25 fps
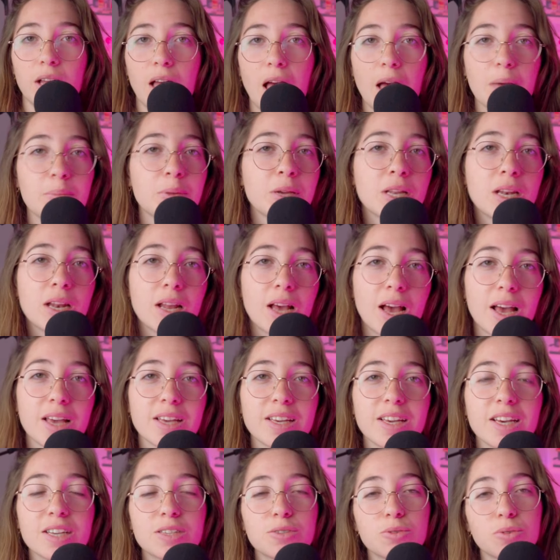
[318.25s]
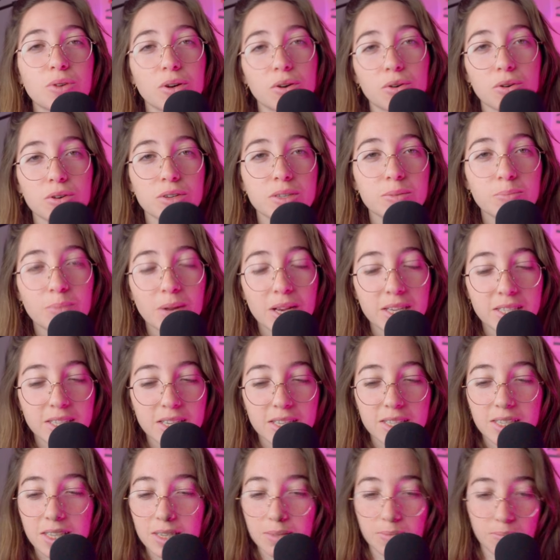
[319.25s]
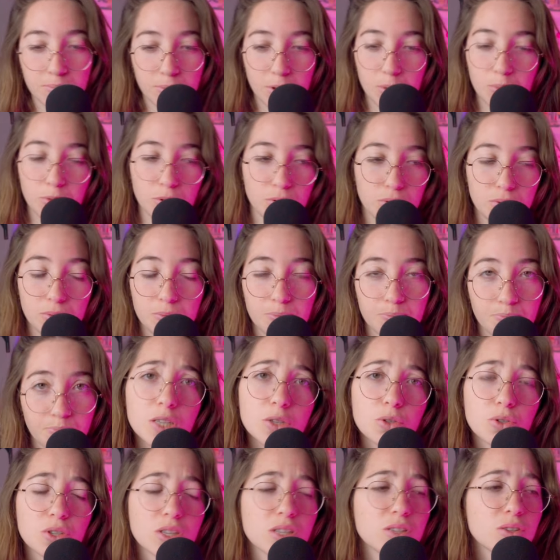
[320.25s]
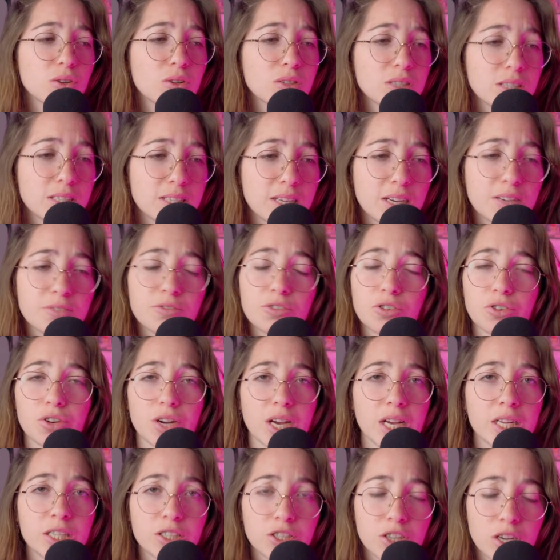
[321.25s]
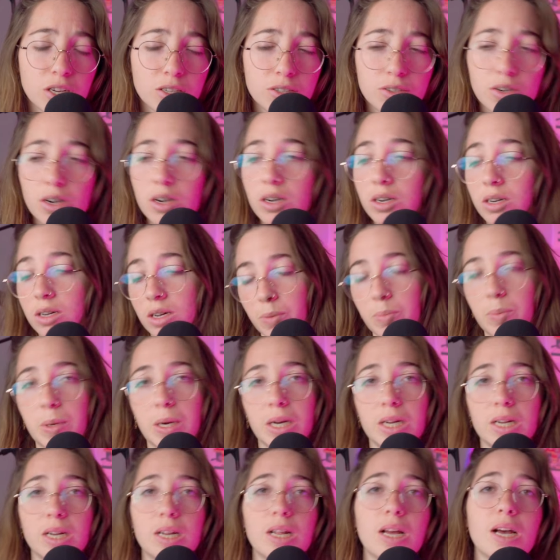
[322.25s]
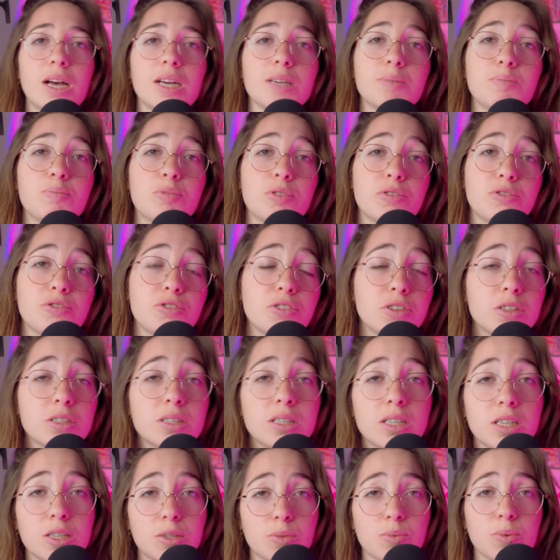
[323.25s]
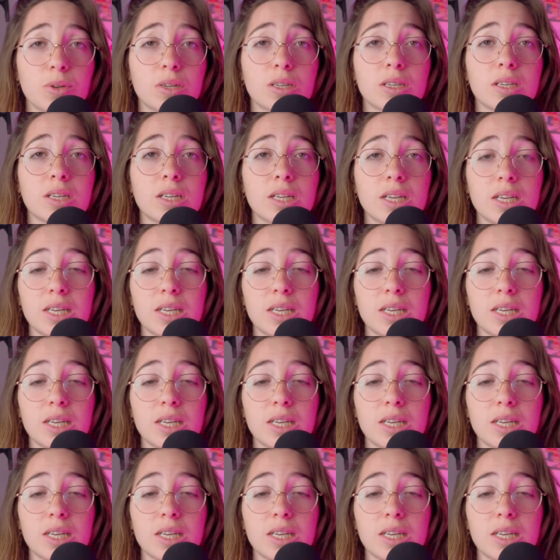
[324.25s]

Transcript: I mean, I get to record in places and people use it all the time for any genre, but I prefer this one.